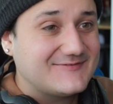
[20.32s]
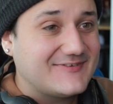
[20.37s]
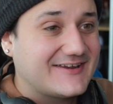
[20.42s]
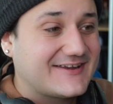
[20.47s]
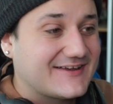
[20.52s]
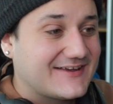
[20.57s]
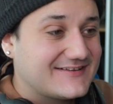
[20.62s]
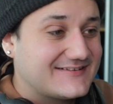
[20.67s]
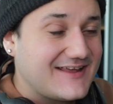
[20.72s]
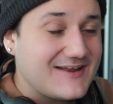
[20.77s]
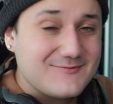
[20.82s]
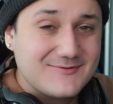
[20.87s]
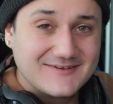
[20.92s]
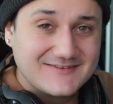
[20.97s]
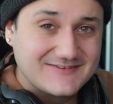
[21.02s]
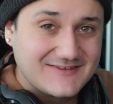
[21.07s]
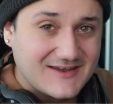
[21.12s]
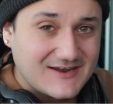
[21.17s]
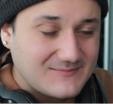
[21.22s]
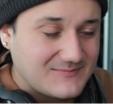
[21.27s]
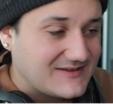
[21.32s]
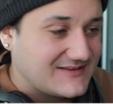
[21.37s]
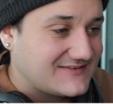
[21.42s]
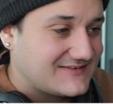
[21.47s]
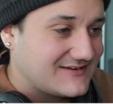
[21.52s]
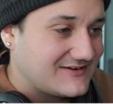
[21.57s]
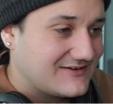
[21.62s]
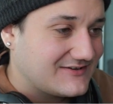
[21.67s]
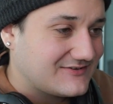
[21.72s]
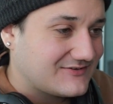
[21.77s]
because Henry Stickmin
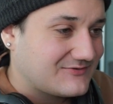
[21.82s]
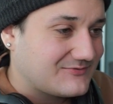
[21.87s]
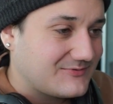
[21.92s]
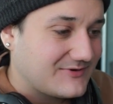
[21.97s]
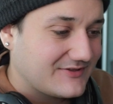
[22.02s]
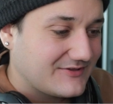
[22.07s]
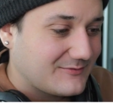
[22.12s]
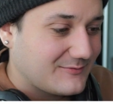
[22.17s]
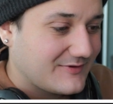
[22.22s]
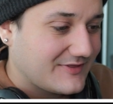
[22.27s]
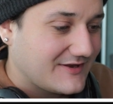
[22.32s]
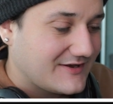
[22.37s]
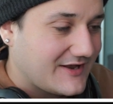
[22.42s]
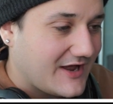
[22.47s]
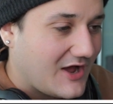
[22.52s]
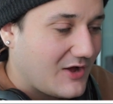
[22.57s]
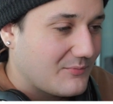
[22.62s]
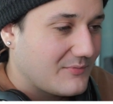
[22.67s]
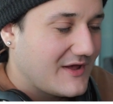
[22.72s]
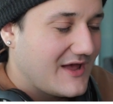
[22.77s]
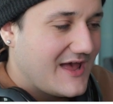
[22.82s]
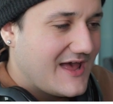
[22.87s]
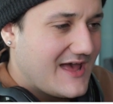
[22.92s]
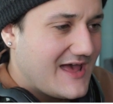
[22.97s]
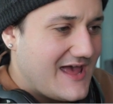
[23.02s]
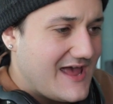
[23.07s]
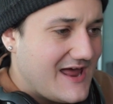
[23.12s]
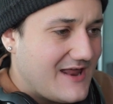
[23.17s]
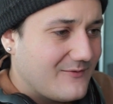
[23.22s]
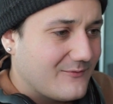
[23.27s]
series is really, really dope,
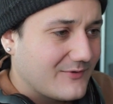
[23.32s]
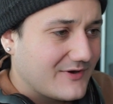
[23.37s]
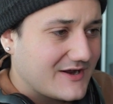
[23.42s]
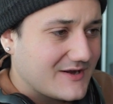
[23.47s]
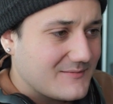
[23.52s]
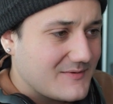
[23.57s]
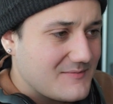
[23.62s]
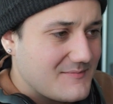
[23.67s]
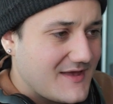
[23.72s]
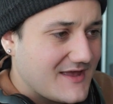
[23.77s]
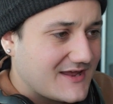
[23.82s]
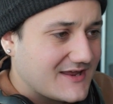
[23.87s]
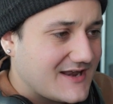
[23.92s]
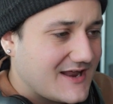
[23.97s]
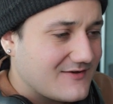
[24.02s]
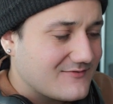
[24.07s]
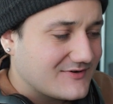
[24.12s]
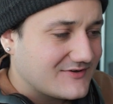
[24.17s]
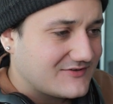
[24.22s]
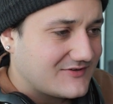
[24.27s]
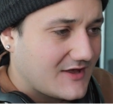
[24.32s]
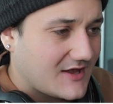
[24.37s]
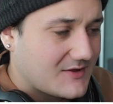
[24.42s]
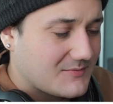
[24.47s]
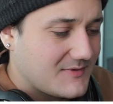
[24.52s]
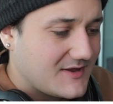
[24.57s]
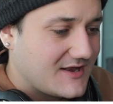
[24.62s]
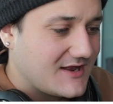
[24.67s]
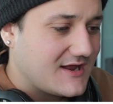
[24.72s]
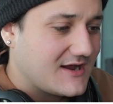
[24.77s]
and we're going to be making Henry
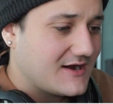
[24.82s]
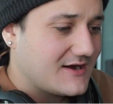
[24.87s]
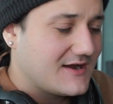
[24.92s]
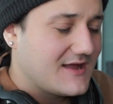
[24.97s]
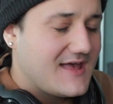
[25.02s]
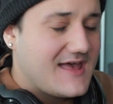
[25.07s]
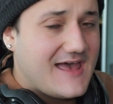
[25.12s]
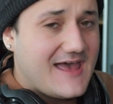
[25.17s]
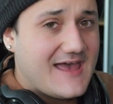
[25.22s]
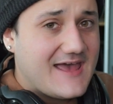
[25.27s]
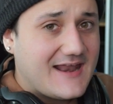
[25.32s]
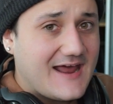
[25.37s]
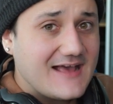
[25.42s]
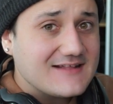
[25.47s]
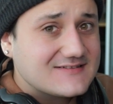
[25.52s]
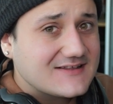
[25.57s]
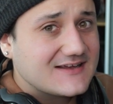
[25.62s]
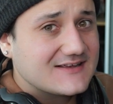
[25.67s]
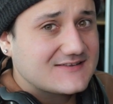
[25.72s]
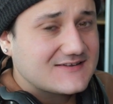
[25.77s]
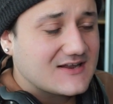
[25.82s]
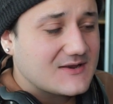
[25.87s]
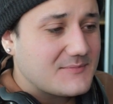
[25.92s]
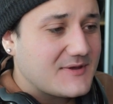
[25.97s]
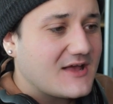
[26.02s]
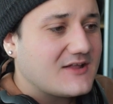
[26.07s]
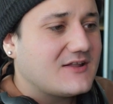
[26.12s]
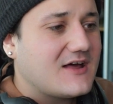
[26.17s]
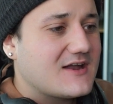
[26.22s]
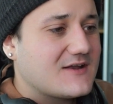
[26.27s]
Stickmin here, and I think it's going to
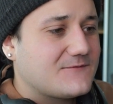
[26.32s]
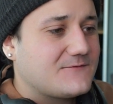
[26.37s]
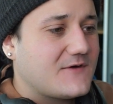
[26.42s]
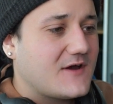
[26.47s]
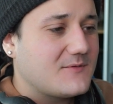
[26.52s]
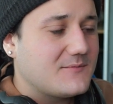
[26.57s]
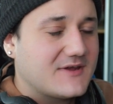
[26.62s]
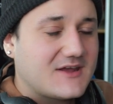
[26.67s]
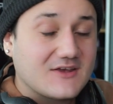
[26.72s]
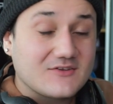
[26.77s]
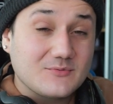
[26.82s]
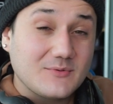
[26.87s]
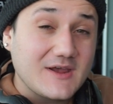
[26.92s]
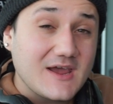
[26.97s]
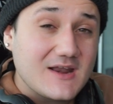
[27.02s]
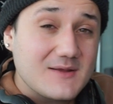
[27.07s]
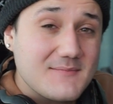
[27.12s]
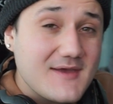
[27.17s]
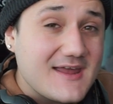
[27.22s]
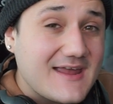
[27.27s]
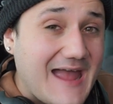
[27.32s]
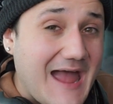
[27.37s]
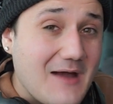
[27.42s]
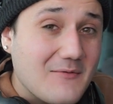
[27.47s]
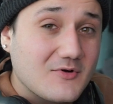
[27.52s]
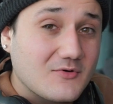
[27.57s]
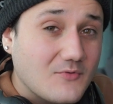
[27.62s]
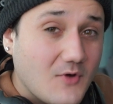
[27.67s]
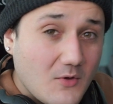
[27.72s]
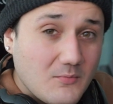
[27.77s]
be a lot of fun because we got to make
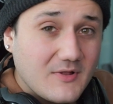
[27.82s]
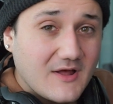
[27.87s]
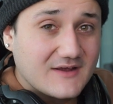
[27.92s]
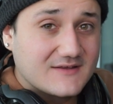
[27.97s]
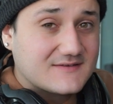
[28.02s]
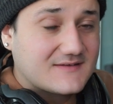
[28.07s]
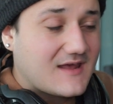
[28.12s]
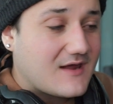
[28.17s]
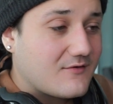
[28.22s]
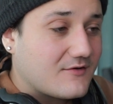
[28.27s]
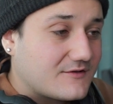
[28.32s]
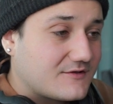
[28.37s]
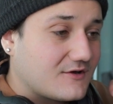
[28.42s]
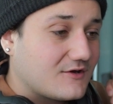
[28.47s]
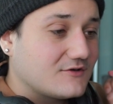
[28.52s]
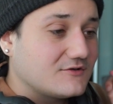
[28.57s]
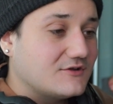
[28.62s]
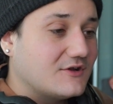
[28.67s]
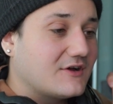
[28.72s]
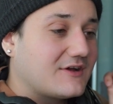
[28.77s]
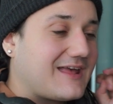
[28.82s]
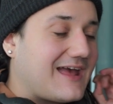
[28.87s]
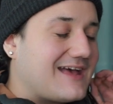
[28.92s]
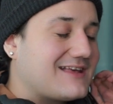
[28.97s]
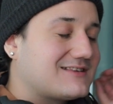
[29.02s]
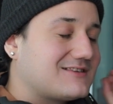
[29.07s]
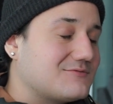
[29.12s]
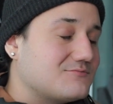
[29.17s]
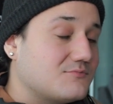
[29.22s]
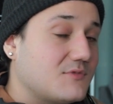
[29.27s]
our Roblox character look
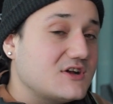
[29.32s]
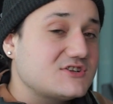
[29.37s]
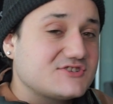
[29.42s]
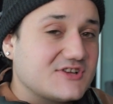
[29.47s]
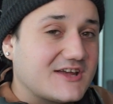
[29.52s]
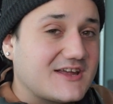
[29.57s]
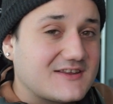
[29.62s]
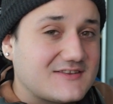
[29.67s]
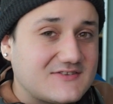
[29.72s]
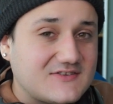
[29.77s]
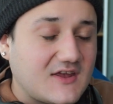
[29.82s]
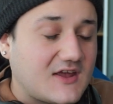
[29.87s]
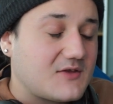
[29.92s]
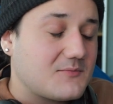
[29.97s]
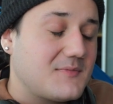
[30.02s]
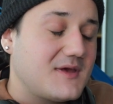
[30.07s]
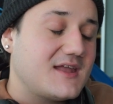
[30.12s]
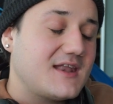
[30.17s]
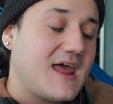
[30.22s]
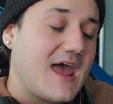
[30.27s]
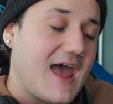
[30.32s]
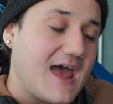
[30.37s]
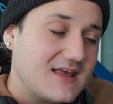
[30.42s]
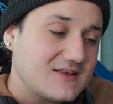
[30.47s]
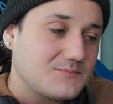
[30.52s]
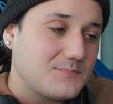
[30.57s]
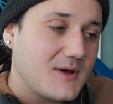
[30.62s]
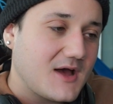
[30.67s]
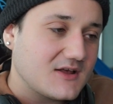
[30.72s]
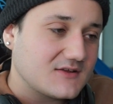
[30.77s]
as much like a Stickmin
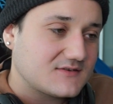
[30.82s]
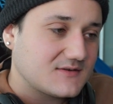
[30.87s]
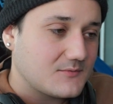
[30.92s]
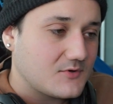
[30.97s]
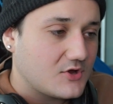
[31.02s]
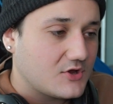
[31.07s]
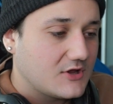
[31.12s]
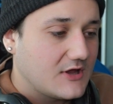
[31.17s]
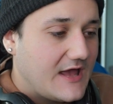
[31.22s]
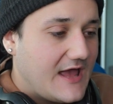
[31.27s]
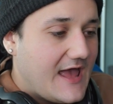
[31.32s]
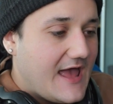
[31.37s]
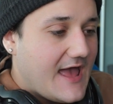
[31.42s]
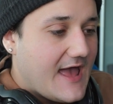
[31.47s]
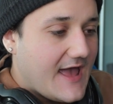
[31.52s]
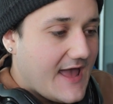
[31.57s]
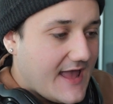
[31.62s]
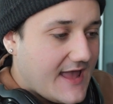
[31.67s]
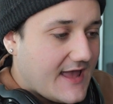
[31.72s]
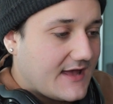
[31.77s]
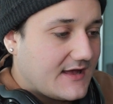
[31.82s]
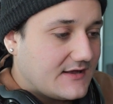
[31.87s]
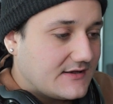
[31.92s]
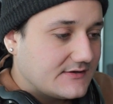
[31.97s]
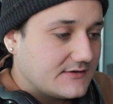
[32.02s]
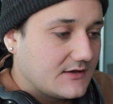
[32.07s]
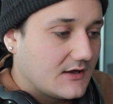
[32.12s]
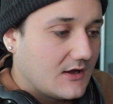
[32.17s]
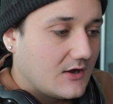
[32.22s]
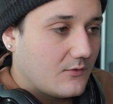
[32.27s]
as possible.
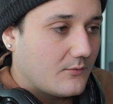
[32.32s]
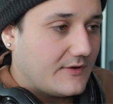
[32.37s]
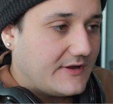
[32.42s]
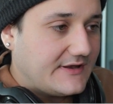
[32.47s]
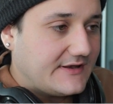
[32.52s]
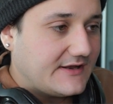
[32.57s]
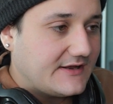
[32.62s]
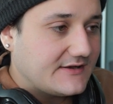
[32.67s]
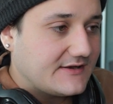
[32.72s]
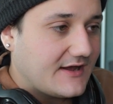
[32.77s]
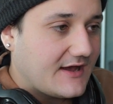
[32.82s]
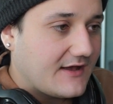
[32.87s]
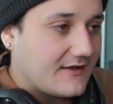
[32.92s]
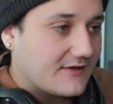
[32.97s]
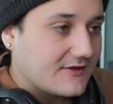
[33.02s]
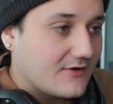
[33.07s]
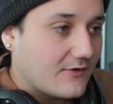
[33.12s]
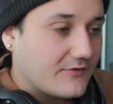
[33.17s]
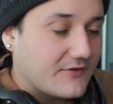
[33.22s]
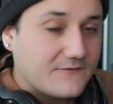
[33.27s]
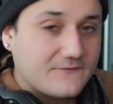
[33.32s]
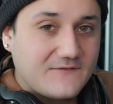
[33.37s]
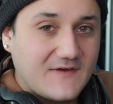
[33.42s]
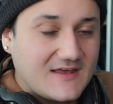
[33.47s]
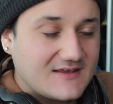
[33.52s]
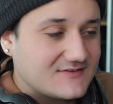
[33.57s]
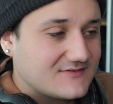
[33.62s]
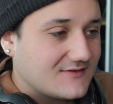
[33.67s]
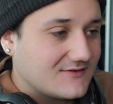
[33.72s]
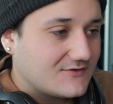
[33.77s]
And we need, you know, the
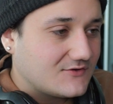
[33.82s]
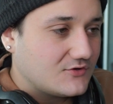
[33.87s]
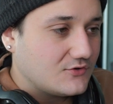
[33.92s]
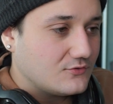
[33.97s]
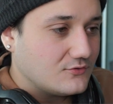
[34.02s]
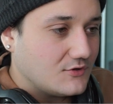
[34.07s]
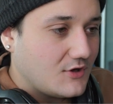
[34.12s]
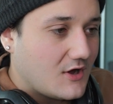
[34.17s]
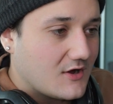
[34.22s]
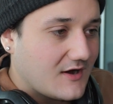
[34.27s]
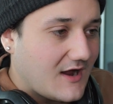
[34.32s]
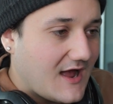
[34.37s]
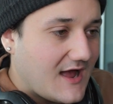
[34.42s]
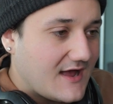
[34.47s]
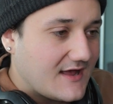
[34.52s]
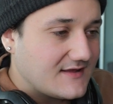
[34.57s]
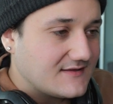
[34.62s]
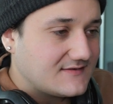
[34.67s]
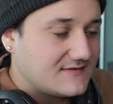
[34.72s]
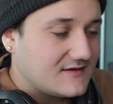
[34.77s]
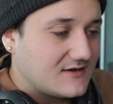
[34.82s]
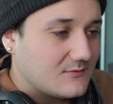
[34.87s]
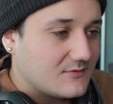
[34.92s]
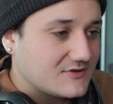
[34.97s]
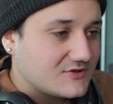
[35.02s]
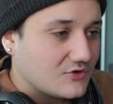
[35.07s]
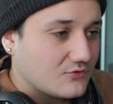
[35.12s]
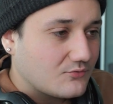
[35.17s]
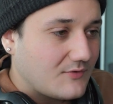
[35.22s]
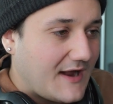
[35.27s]
face, the two long eyes here
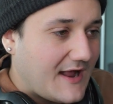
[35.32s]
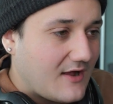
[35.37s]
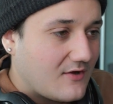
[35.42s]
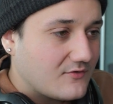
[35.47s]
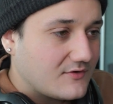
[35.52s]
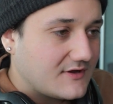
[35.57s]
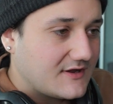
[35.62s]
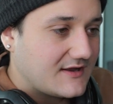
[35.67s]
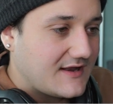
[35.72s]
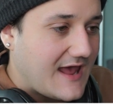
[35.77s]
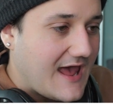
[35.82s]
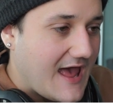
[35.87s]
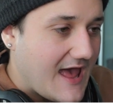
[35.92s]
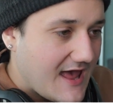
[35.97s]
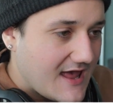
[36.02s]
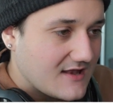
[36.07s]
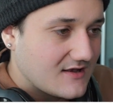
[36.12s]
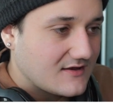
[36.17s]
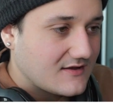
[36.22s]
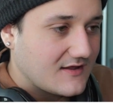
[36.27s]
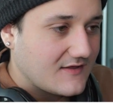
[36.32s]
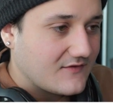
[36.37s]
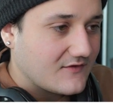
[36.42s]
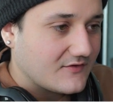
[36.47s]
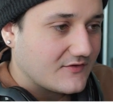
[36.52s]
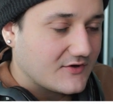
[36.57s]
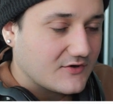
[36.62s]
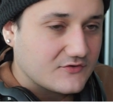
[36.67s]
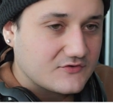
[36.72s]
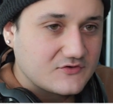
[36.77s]
with the rounded head and the
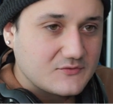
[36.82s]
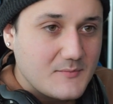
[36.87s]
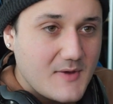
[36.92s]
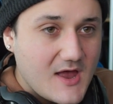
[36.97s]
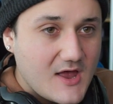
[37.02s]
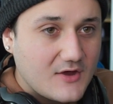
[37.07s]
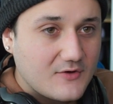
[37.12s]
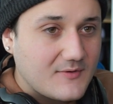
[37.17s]
little smile